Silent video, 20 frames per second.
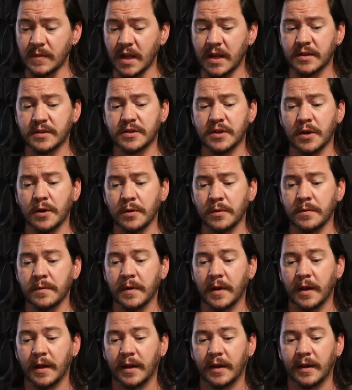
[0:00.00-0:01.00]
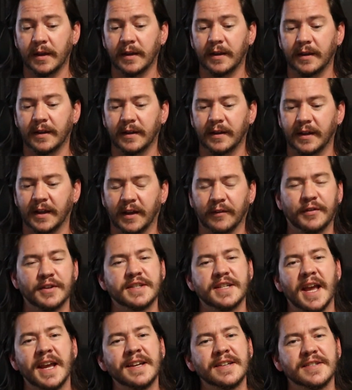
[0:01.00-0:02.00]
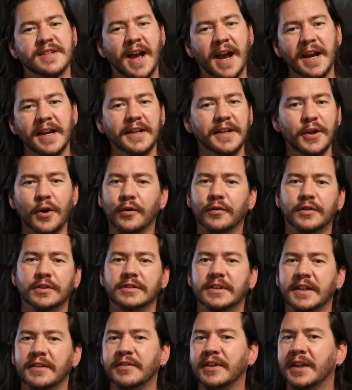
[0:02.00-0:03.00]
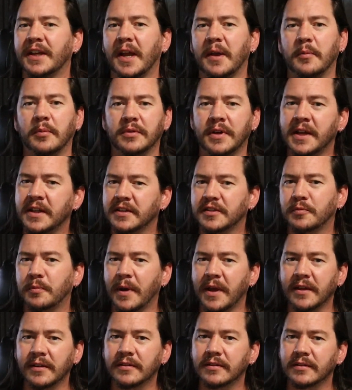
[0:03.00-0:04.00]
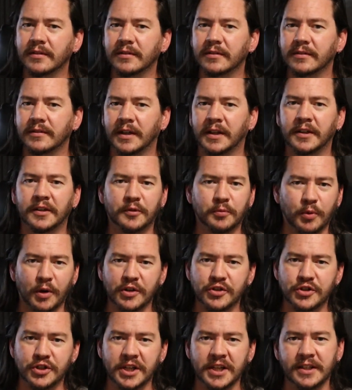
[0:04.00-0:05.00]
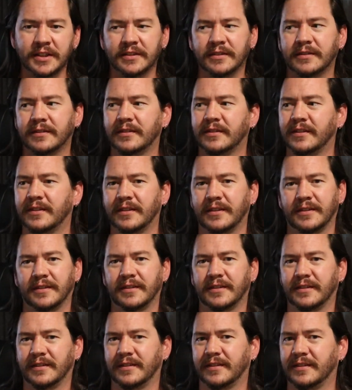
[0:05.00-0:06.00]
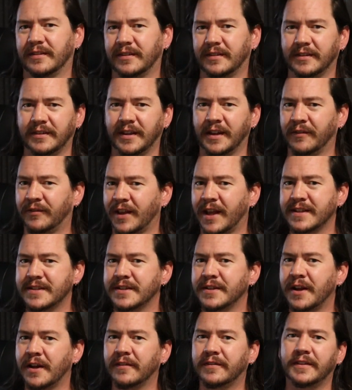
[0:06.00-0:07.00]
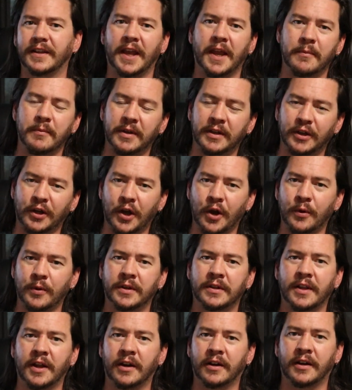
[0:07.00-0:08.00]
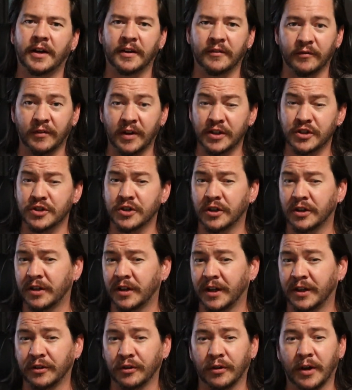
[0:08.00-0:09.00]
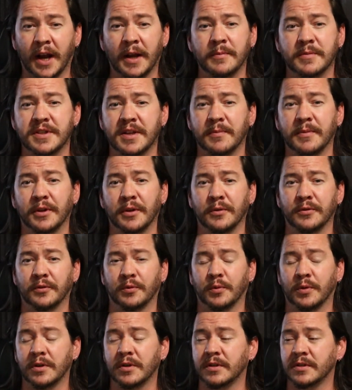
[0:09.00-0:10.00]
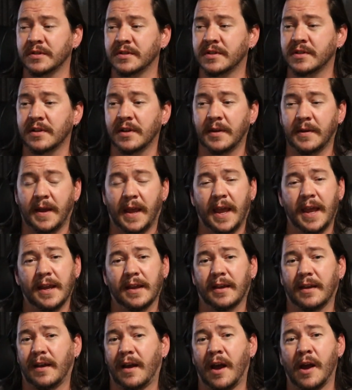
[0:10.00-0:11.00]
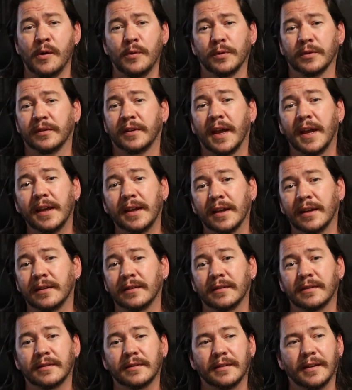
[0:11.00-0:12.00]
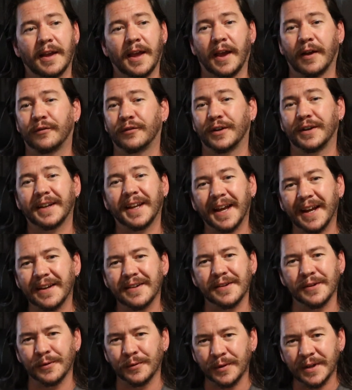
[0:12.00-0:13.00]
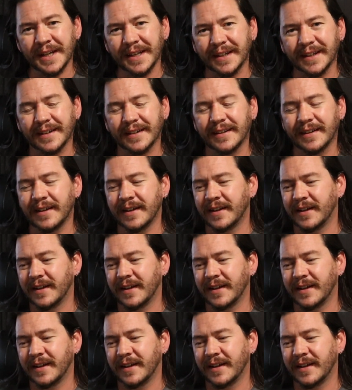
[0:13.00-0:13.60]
And so if it's anxiety over leaving a blank space in a spreadsheet, if that's enough to get me to go in there and venture and grab some of those words, heck, I will take it every day of the week.